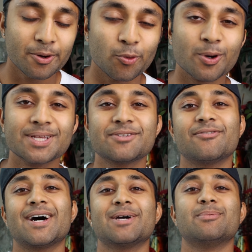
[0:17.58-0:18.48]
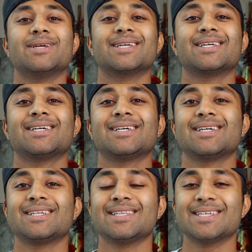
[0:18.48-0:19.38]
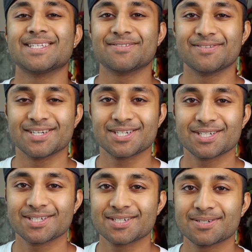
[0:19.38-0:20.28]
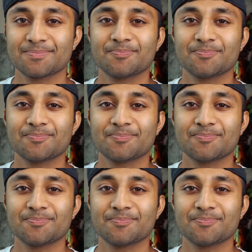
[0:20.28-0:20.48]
What is vibing? This is Vish,